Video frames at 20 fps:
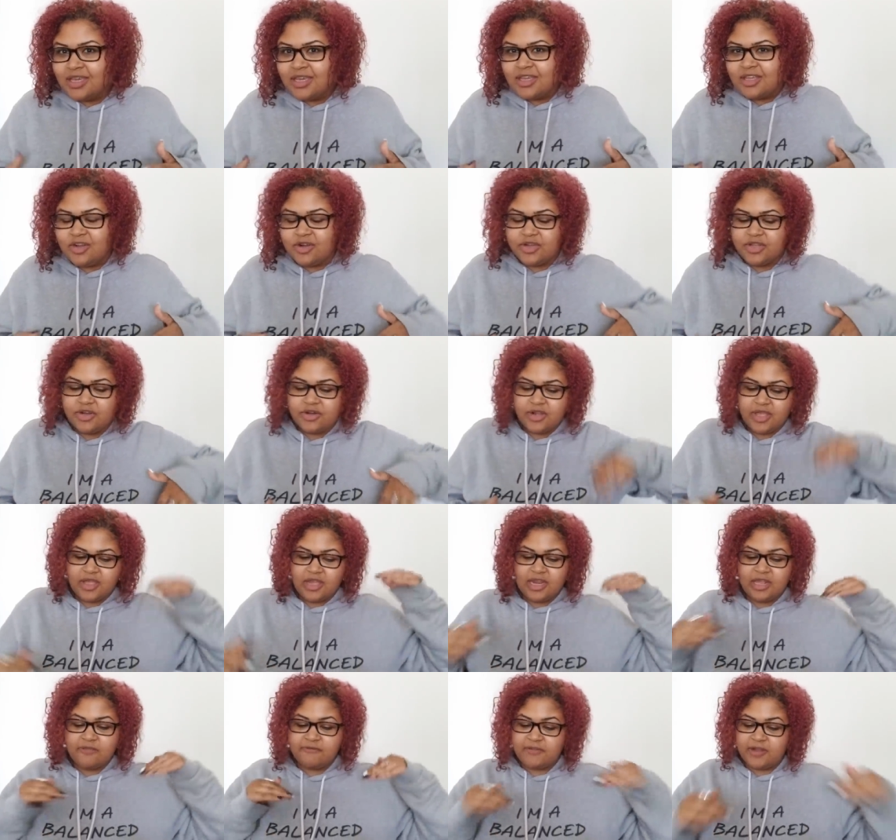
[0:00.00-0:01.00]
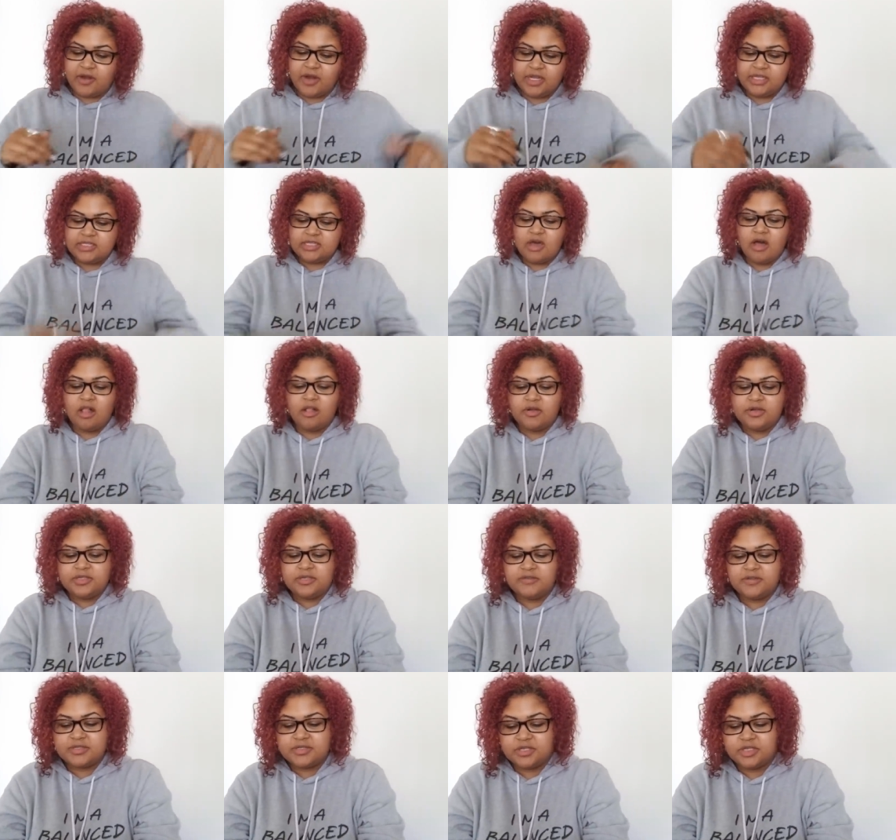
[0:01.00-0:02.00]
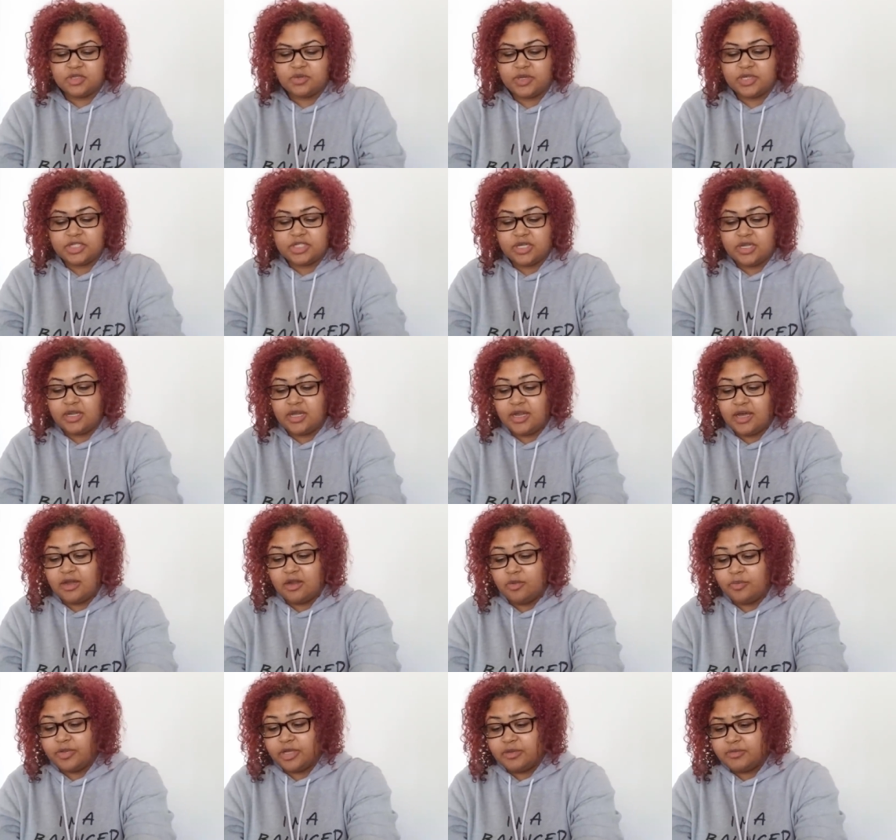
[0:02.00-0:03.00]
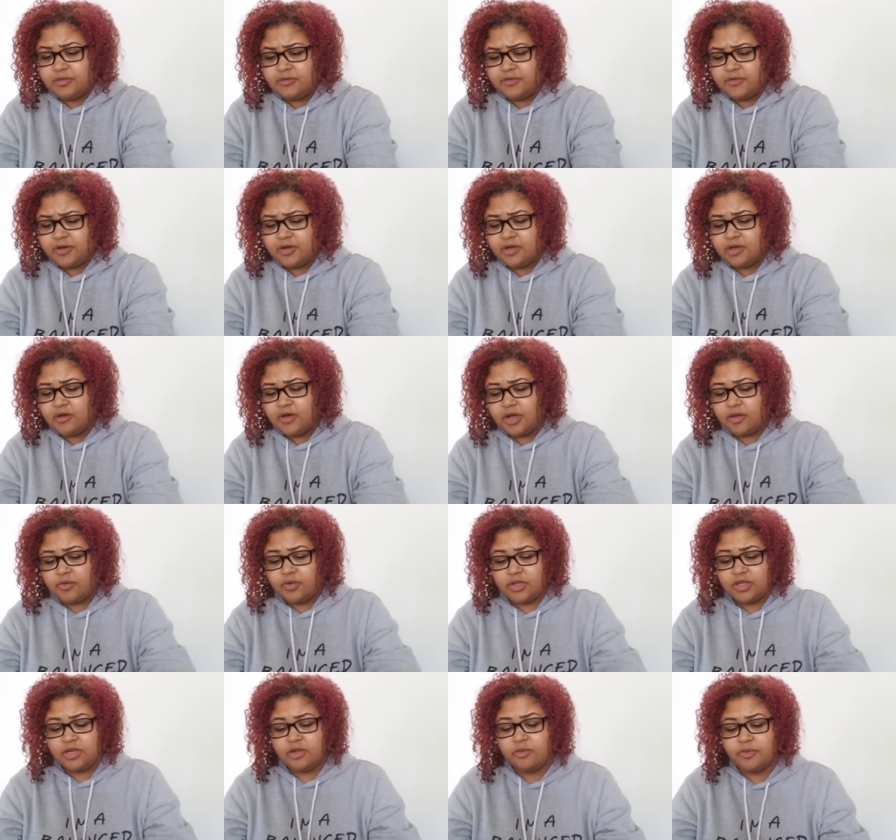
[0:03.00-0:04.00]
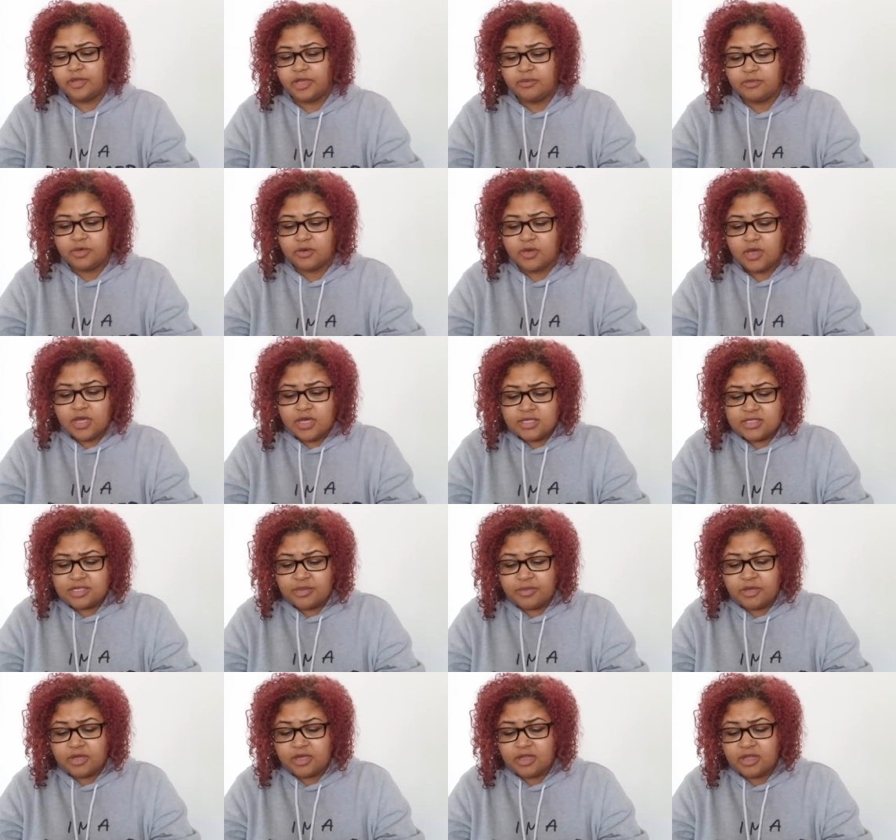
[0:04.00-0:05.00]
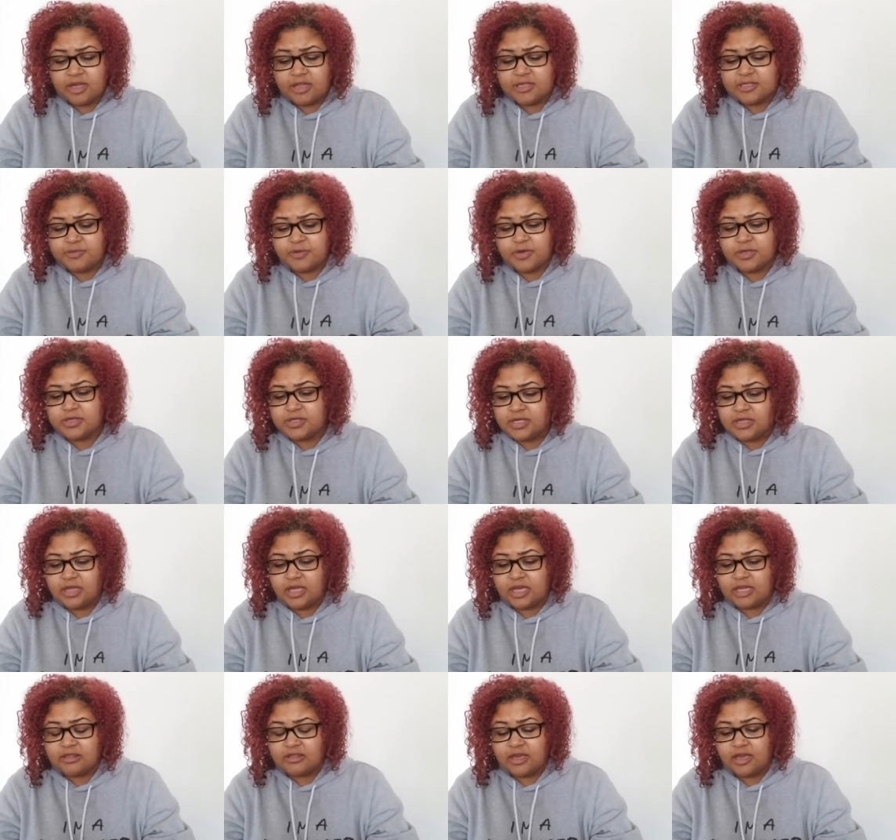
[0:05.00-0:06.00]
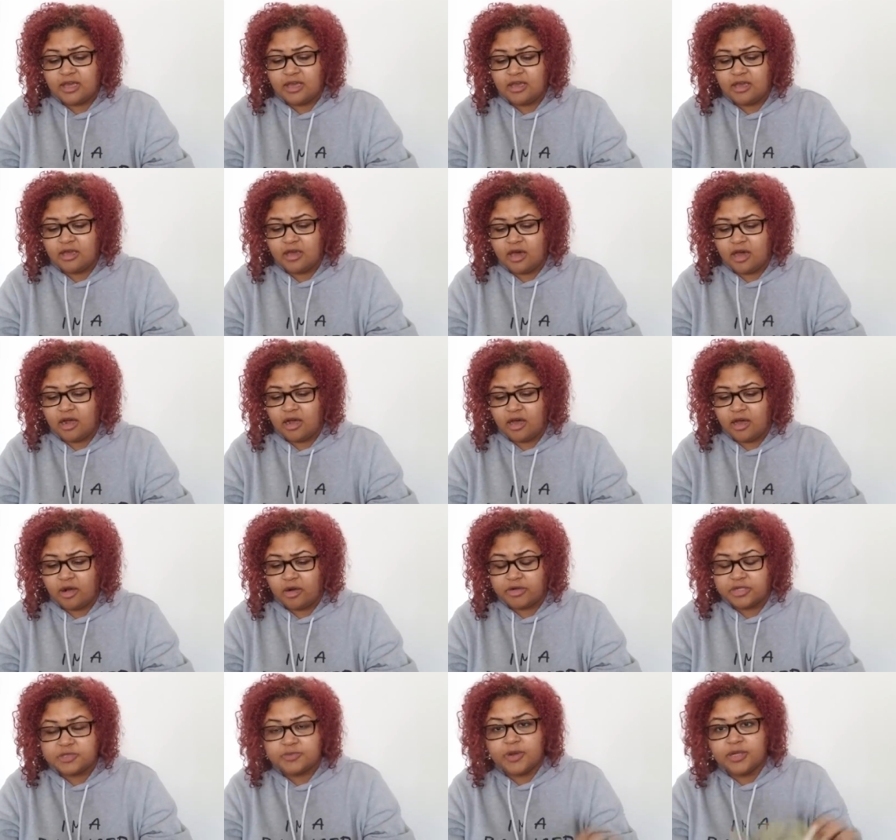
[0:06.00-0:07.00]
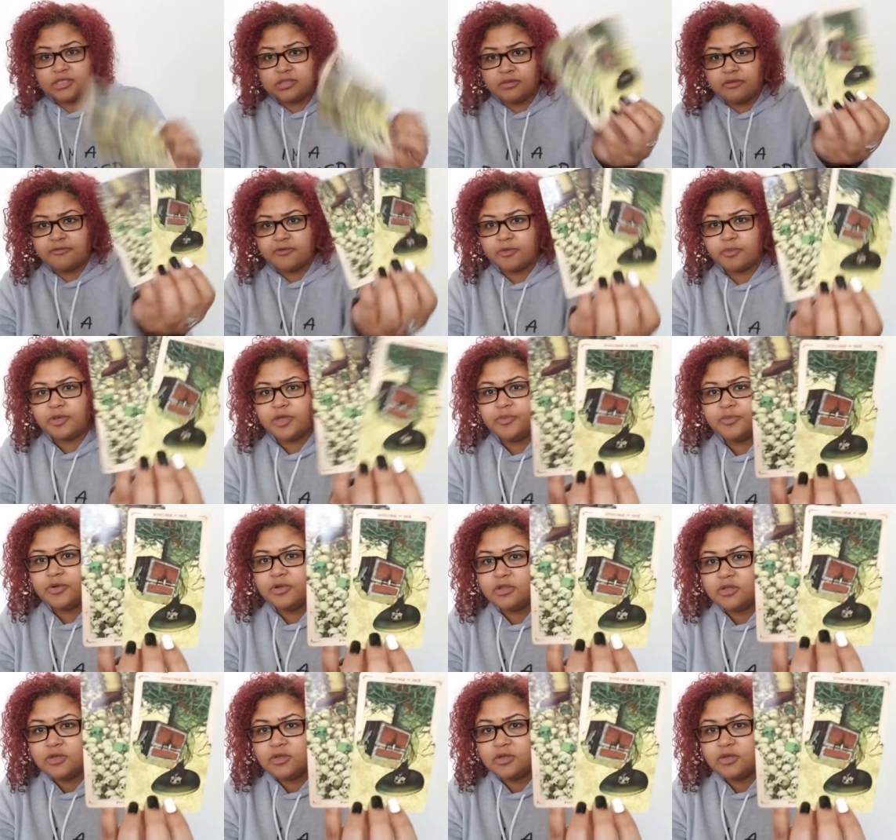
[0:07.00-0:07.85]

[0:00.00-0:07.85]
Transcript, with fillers: You're, you're getting very intolerant of the situation, and I don't blame you, Virgo. I really don't blame you. Some of you could look at this person like they uh, are responsible for people